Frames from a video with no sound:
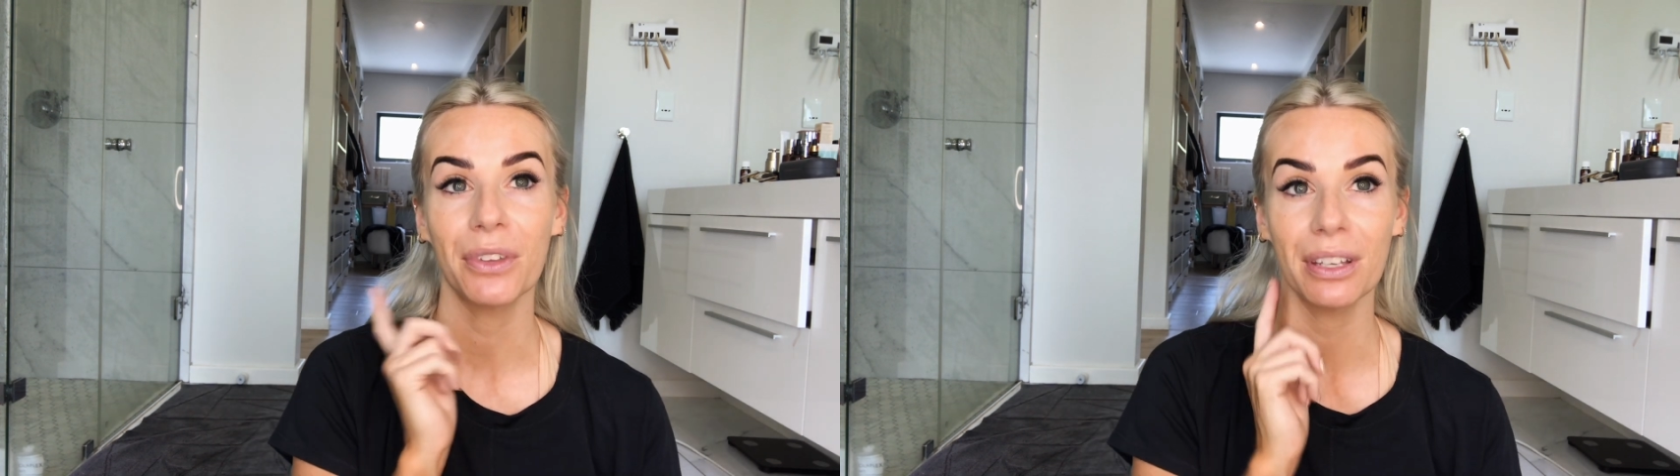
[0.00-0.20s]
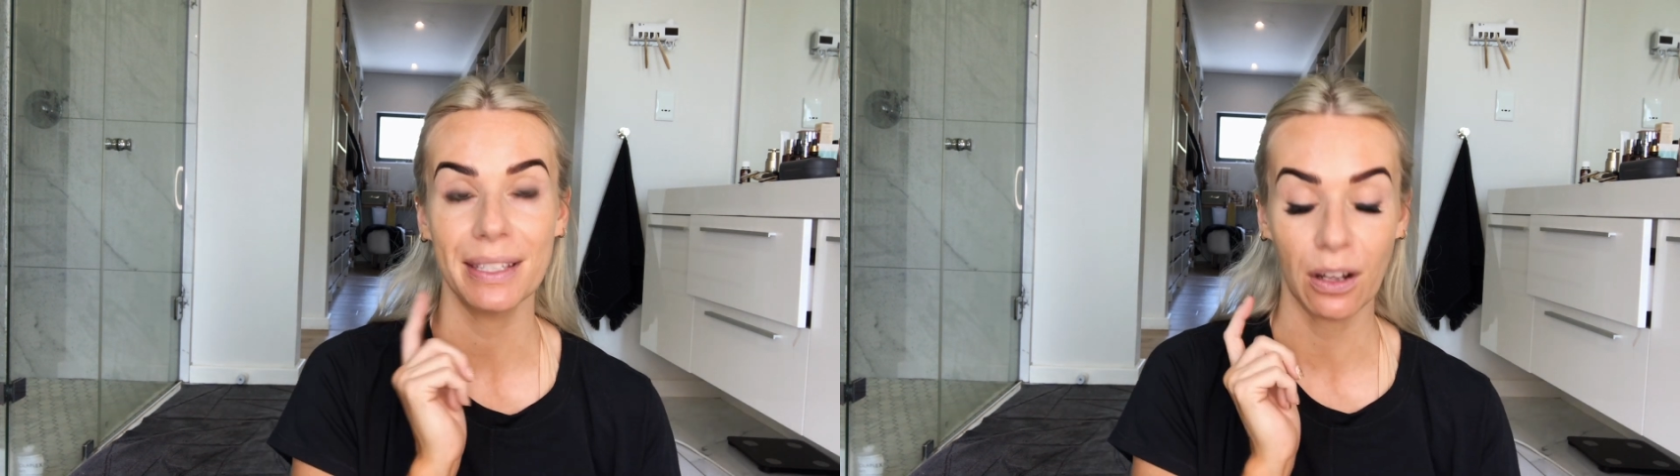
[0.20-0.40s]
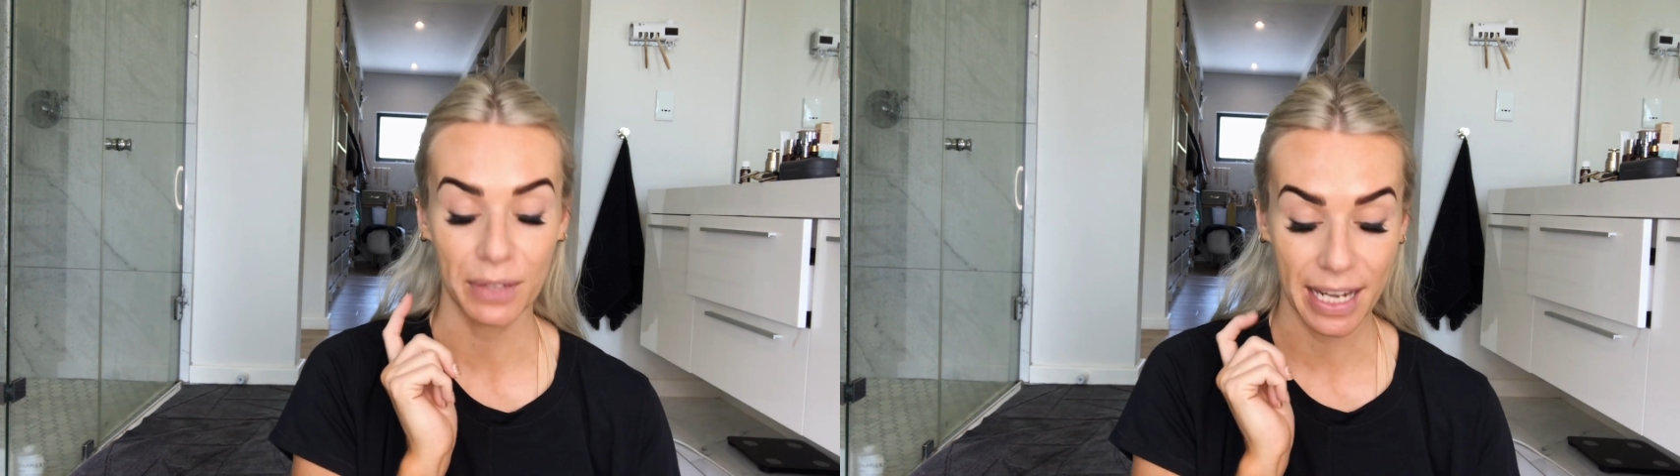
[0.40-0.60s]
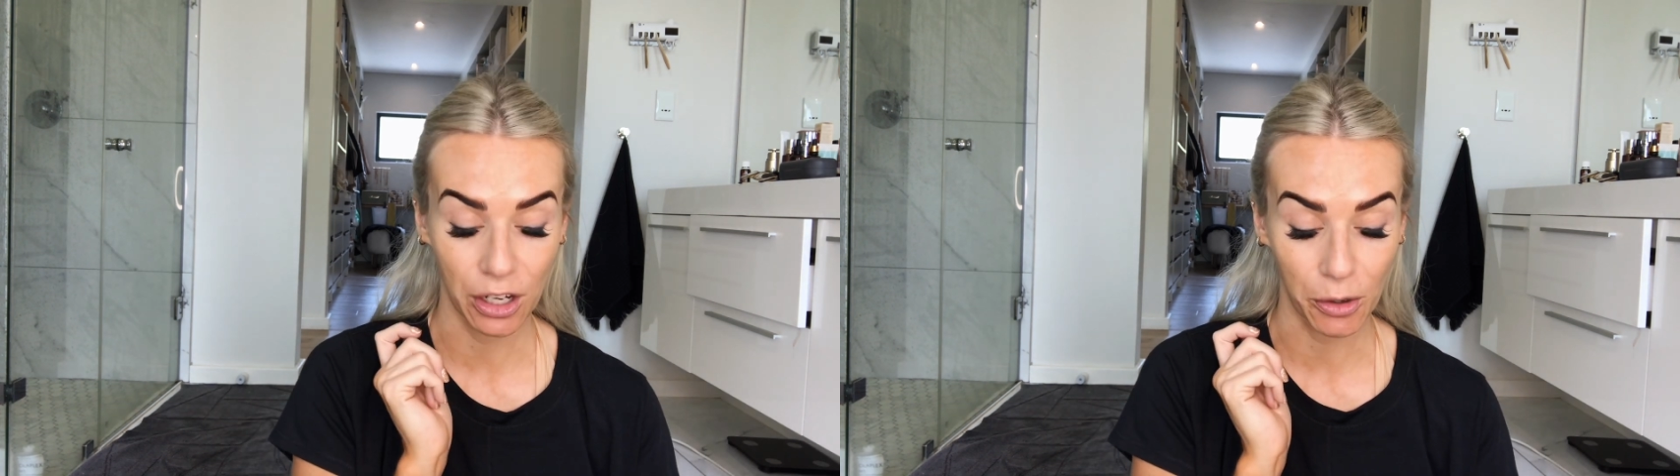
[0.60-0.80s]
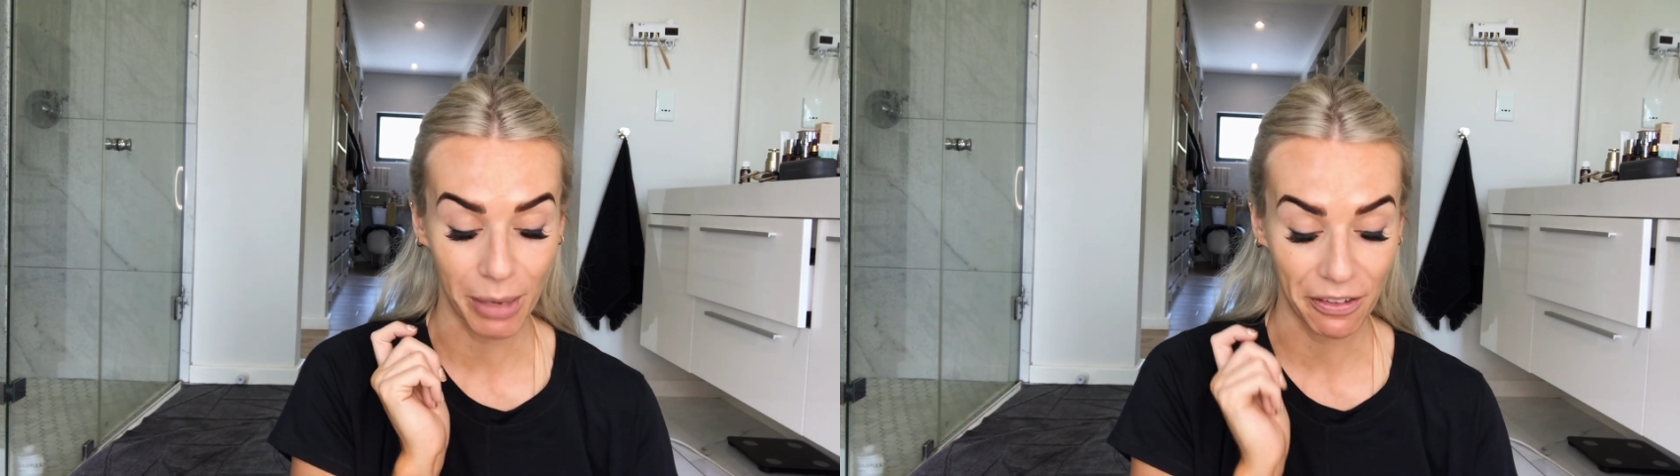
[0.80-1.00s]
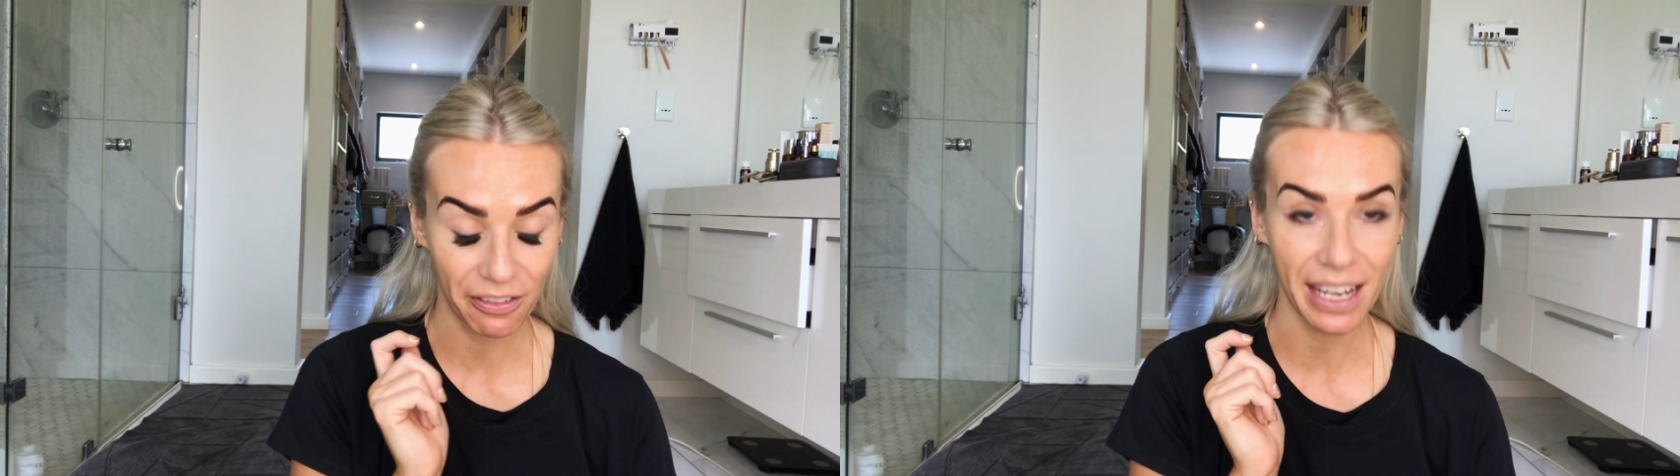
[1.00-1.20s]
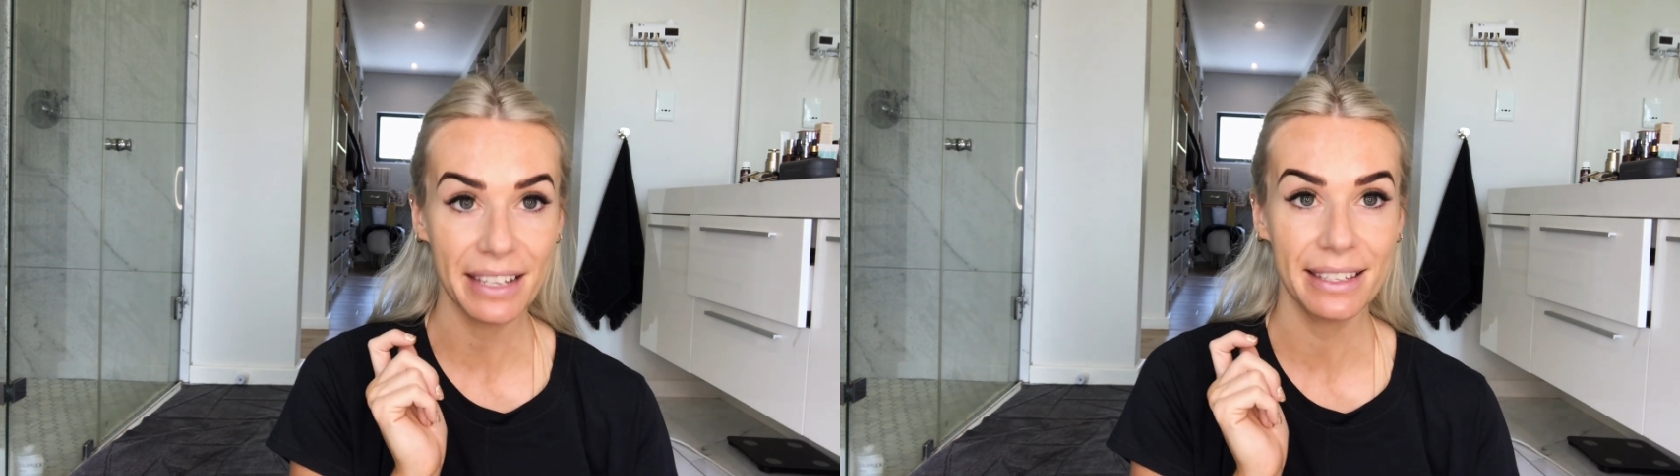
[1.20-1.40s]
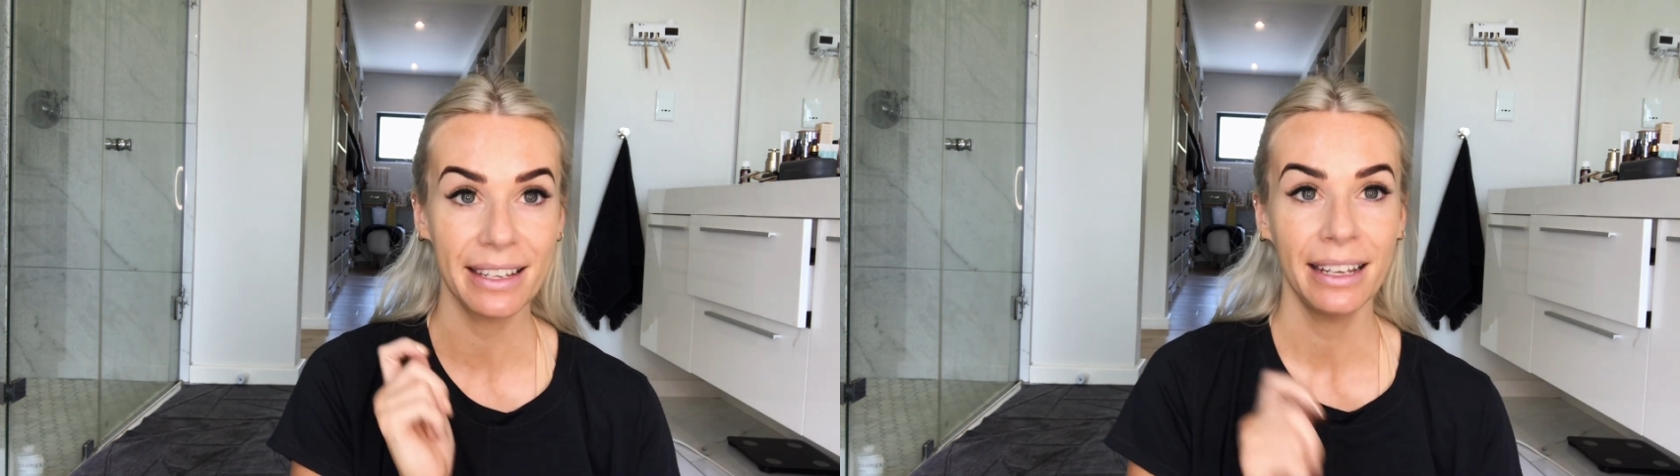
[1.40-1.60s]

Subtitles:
self-tan on my face.